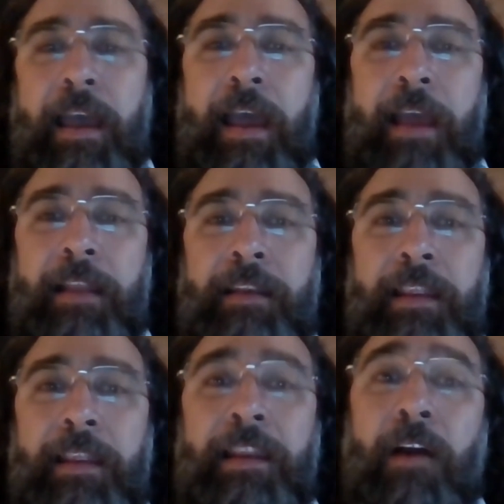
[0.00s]
And
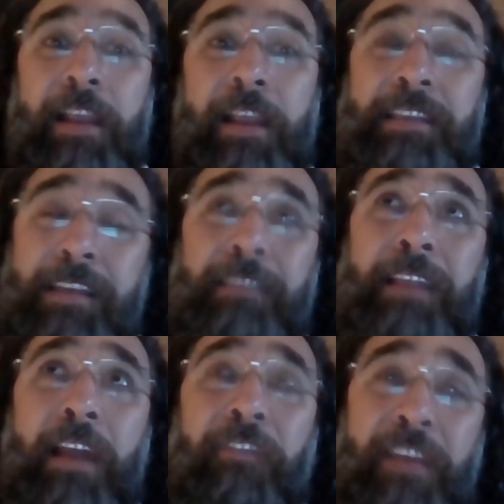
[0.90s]
in our
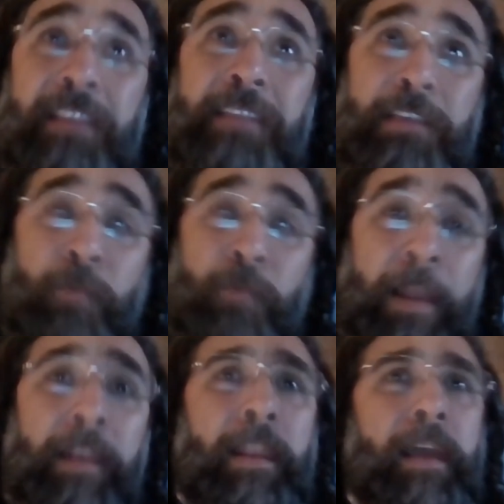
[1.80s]
external affairs as
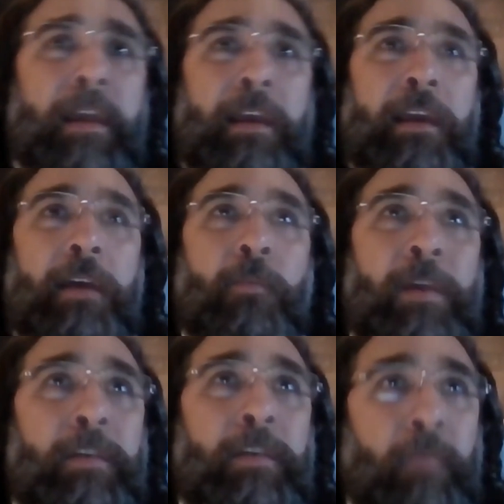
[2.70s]
well,
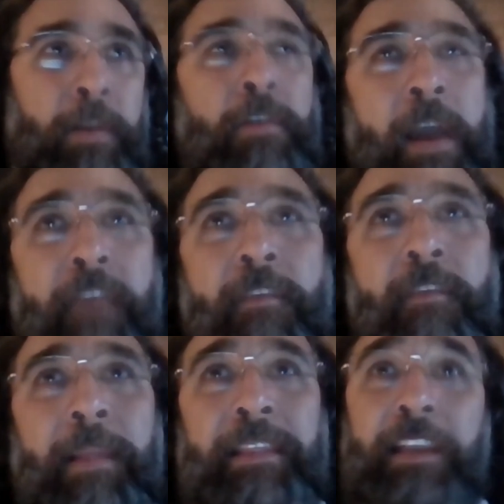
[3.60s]
when you have a
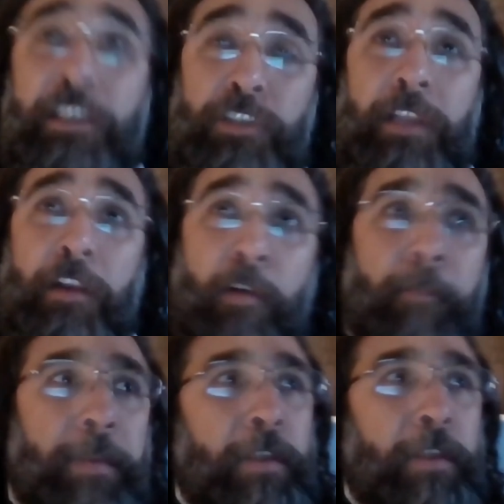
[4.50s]
multinational
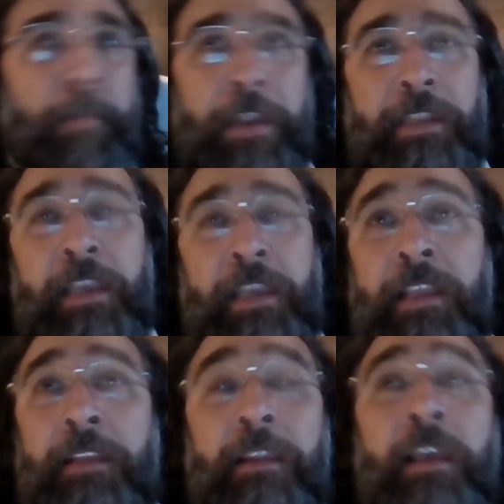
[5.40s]
company operating
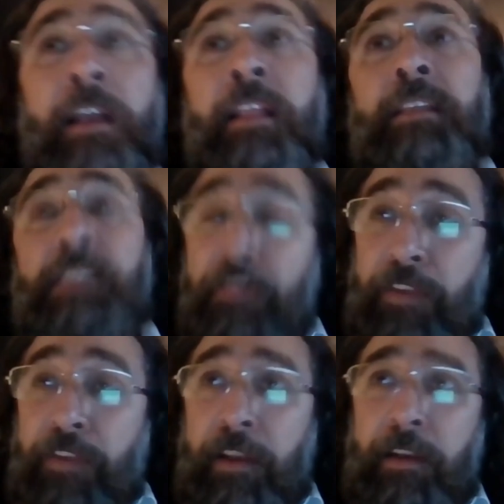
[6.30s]
in
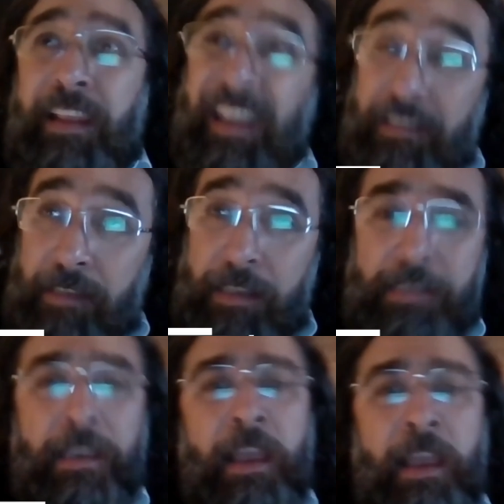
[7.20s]
several
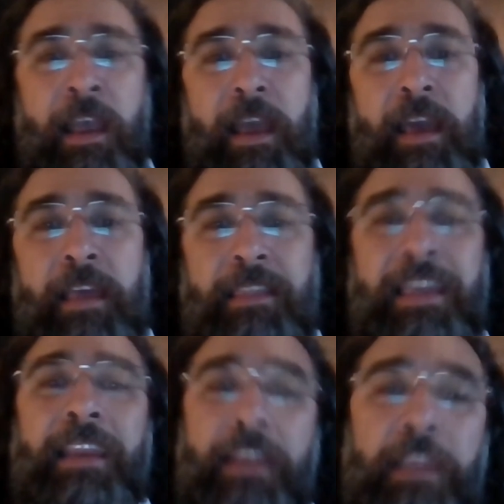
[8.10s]
countries,
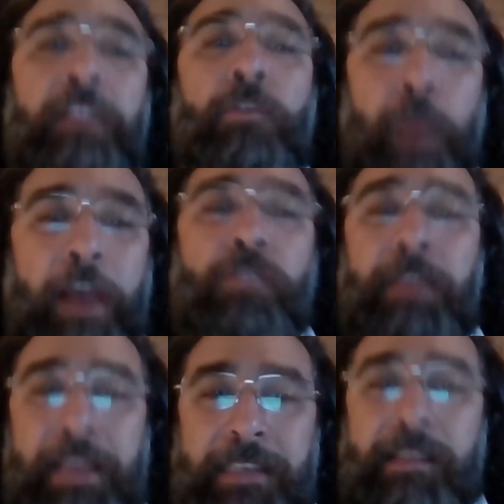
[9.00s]
they need to actually
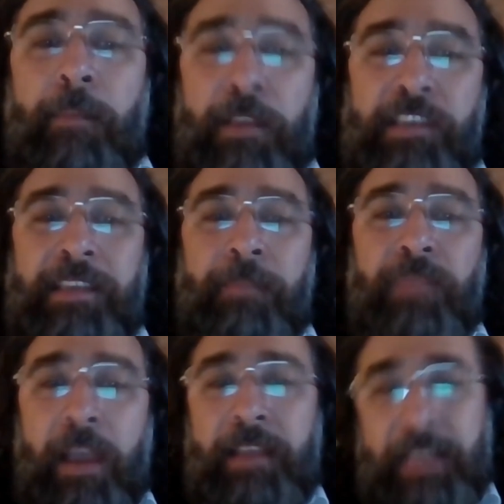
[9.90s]
establish some
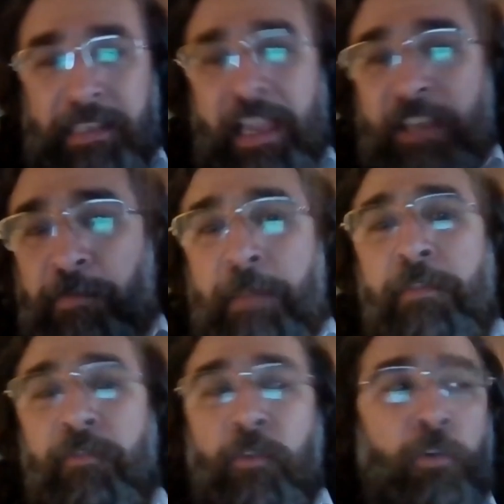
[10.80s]
ties, as I explained
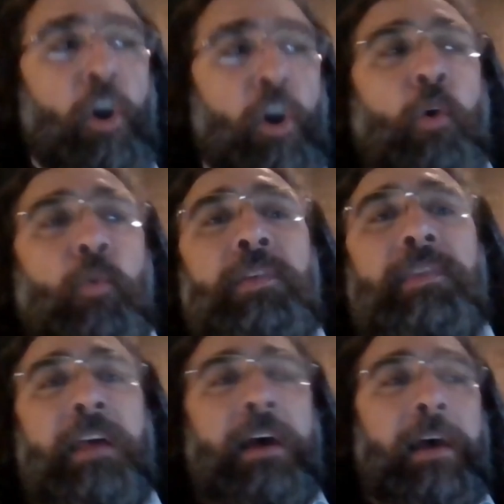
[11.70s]
before, with
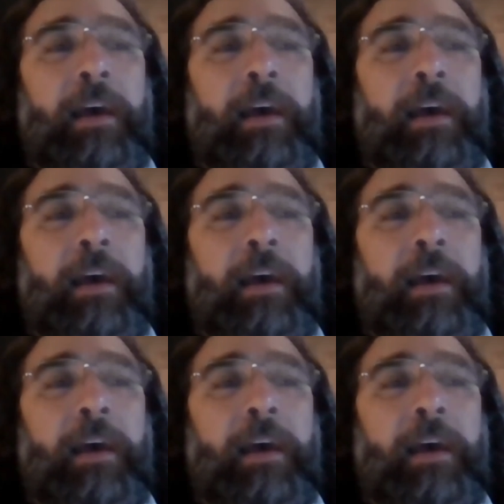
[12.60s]
the